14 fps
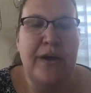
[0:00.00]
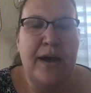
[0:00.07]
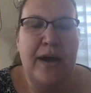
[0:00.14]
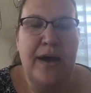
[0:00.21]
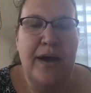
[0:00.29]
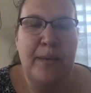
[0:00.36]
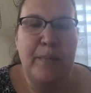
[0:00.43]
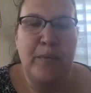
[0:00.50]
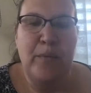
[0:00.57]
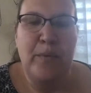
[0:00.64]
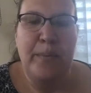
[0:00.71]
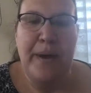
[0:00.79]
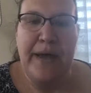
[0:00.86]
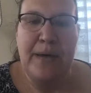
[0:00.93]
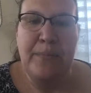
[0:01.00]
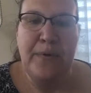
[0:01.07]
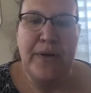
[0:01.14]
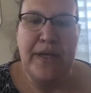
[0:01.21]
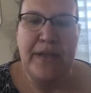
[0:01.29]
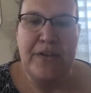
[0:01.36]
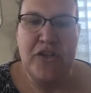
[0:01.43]
We'll probably put
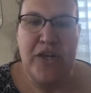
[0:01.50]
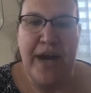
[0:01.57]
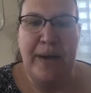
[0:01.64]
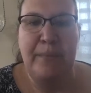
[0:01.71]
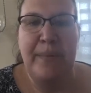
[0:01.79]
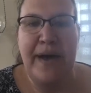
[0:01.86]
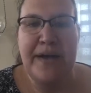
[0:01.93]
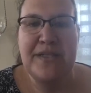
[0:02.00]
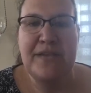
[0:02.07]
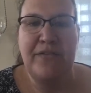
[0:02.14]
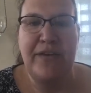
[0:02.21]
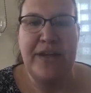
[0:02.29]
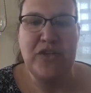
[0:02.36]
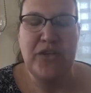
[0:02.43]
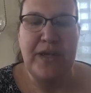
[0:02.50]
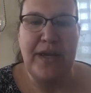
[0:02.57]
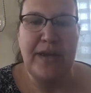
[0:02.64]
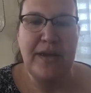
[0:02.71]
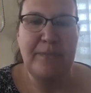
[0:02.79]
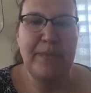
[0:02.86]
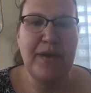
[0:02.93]
it in the chat box
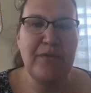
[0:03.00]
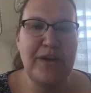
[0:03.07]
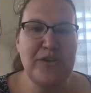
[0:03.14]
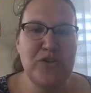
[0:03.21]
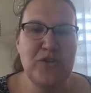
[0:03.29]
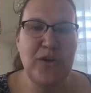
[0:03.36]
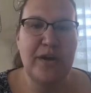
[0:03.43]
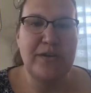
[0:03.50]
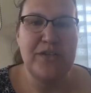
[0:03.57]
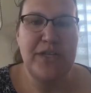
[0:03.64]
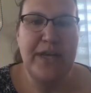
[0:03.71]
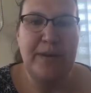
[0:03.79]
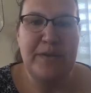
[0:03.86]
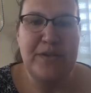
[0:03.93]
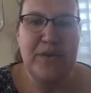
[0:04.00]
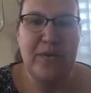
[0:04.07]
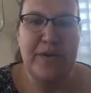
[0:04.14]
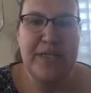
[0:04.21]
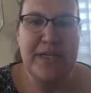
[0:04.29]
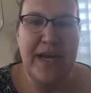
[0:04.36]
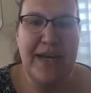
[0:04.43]
eventually. My registrar team is
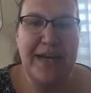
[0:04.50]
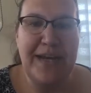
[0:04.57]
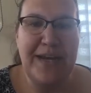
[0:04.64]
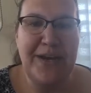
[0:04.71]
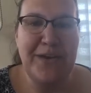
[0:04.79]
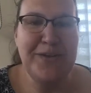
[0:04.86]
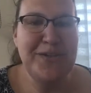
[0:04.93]
always on here.